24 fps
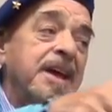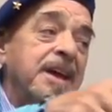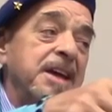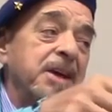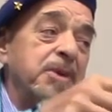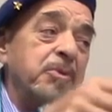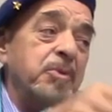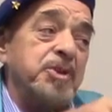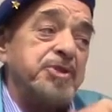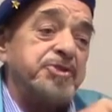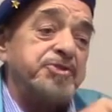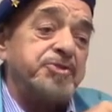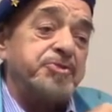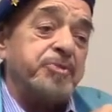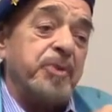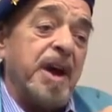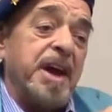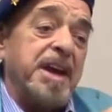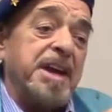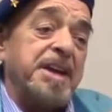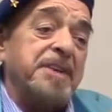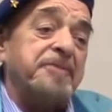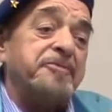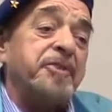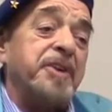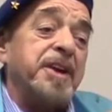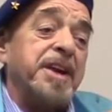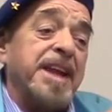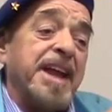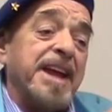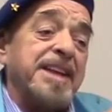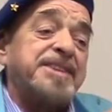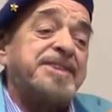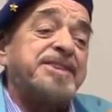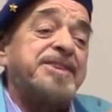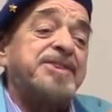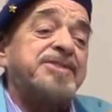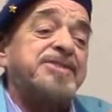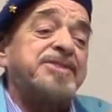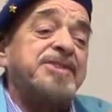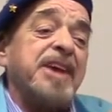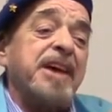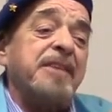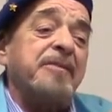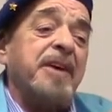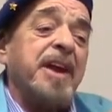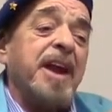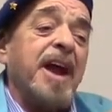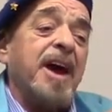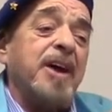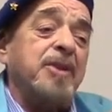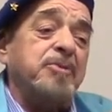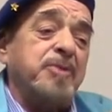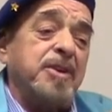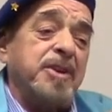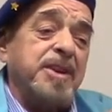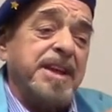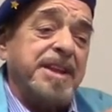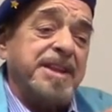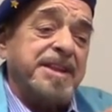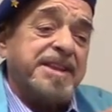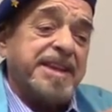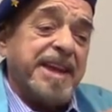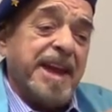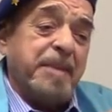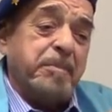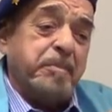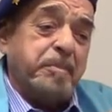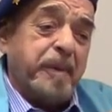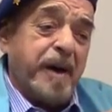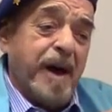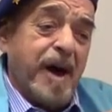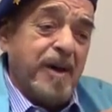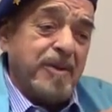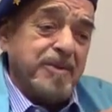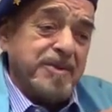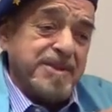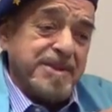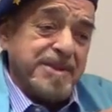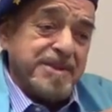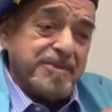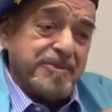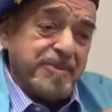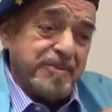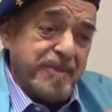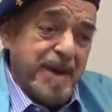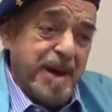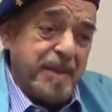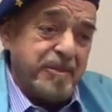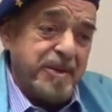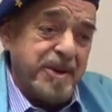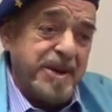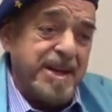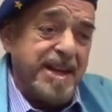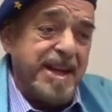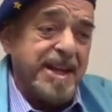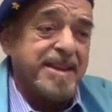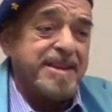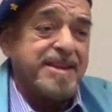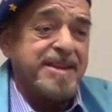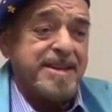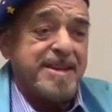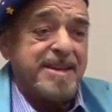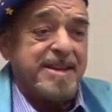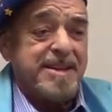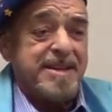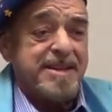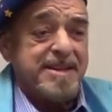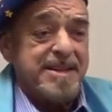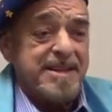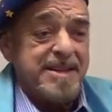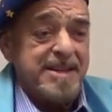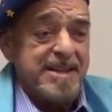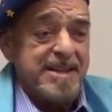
he was training for that 710 pounds. Remember that uh,